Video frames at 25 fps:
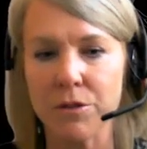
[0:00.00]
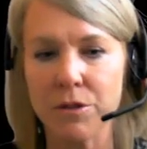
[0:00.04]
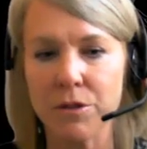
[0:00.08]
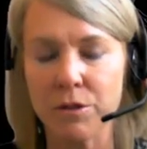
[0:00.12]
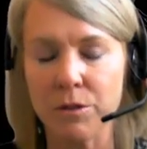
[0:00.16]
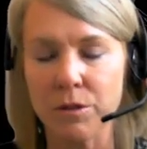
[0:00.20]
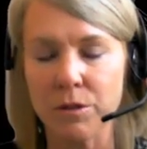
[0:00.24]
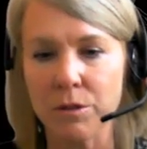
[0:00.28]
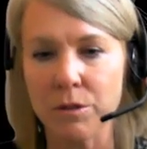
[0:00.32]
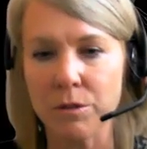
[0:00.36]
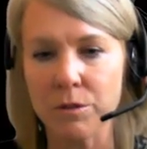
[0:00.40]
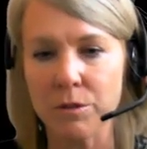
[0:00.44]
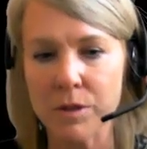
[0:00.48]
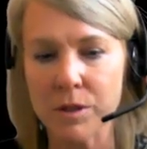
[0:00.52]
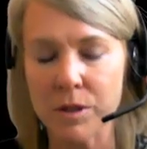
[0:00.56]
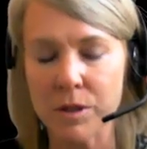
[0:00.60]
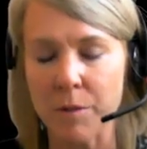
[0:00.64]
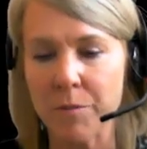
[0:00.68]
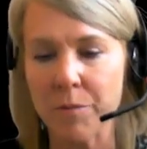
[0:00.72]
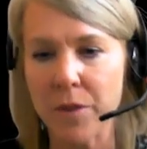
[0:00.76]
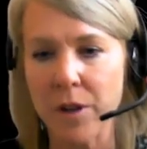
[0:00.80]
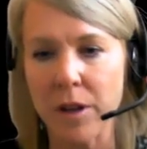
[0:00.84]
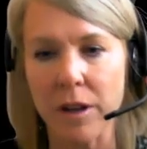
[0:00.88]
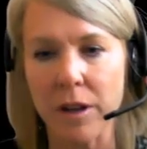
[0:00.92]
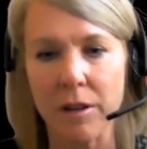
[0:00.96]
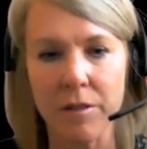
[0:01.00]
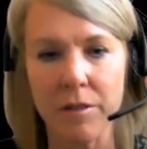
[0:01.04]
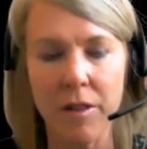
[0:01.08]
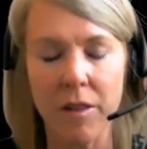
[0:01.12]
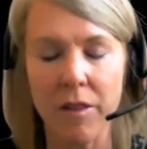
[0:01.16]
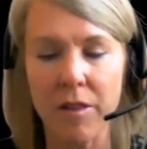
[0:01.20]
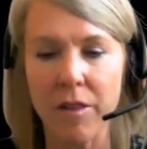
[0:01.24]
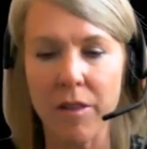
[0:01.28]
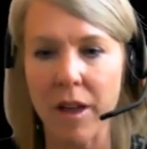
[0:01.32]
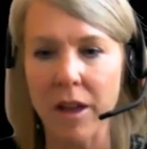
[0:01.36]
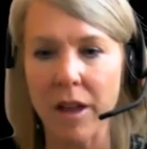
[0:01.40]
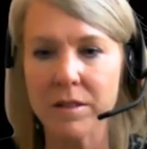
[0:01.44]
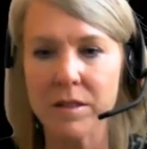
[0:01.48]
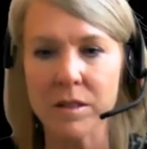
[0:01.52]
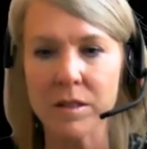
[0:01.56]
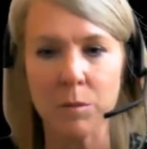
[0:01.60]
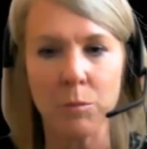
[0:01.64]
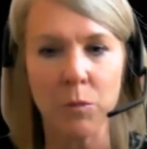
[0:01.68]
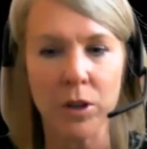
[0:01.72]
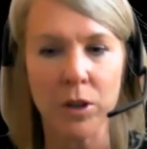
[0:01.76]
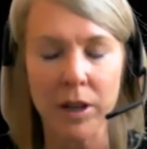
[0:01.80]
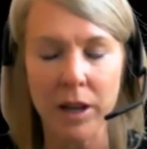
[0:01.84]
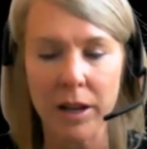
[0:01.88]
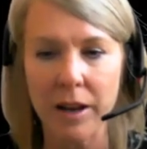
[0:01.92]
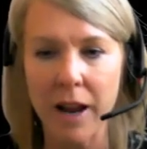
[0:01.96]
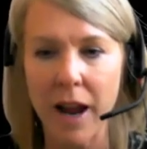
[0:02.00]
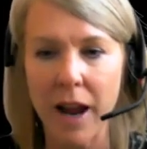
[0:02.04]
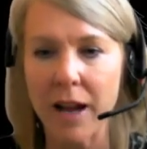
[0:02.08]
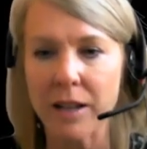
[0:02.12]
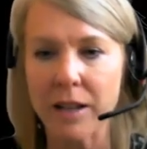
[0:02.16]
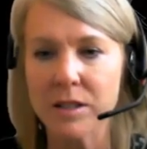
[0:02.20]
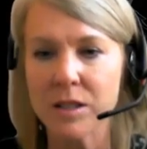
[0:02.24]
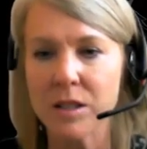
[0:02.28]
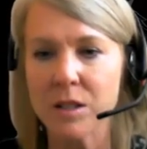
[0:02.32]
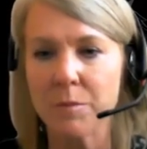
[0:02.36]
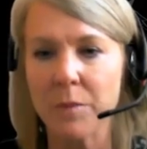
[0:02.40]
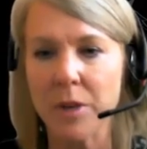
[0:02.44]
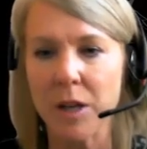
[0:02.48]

to something that someone had asked